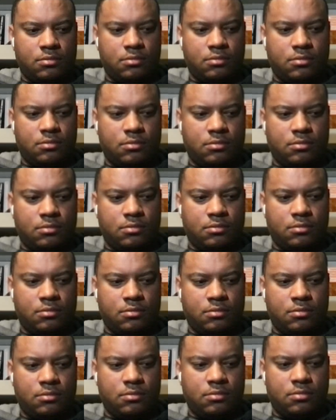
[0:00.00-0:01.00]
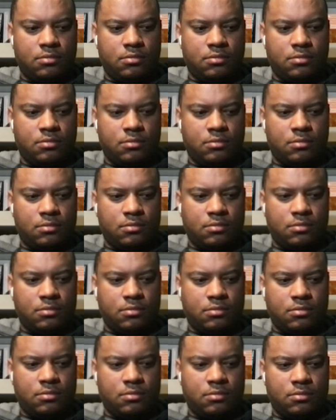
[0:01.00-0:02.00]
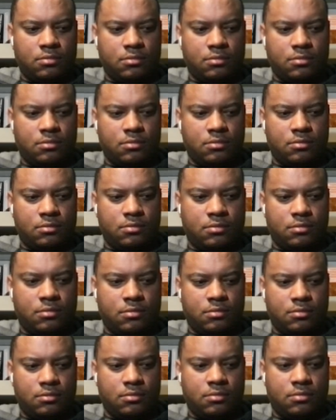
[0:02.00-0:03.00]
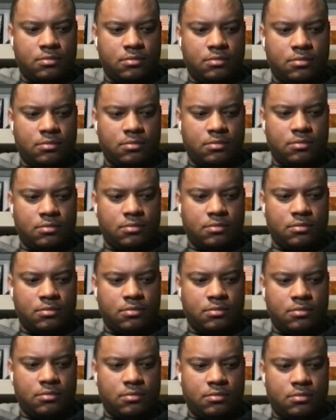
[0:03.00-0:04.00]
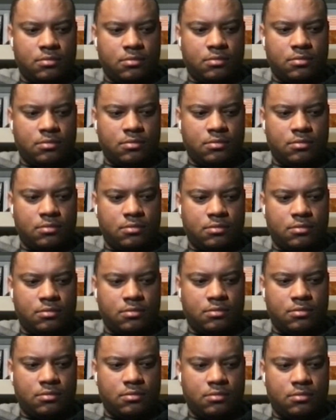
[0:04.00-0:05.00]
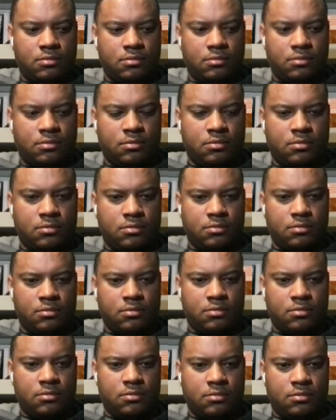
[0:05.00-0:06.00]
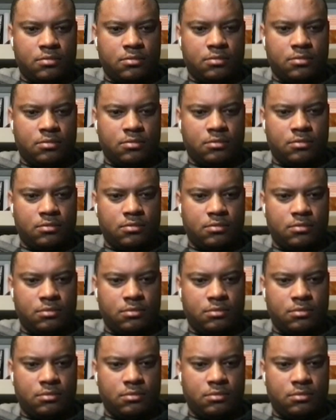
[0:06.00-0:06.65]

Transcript: (silent)